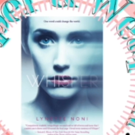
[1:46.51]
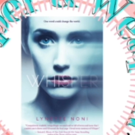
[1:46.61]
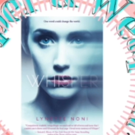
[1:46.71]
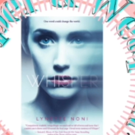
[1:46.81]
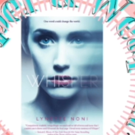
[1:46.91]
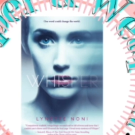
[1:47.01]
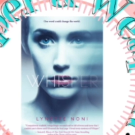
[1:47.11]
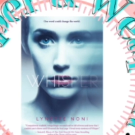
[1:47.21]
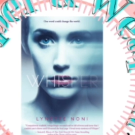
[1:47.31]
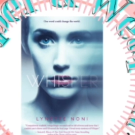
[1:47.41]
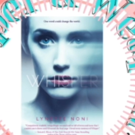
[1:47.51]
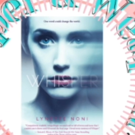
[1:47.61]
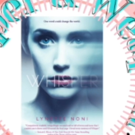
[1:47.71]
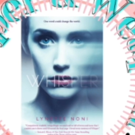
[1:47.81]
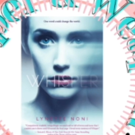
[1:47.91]

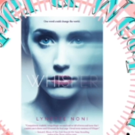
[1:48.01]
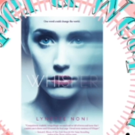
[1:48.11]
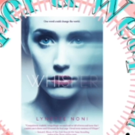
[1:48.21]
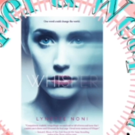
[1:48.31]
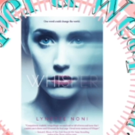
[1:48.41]
(silence)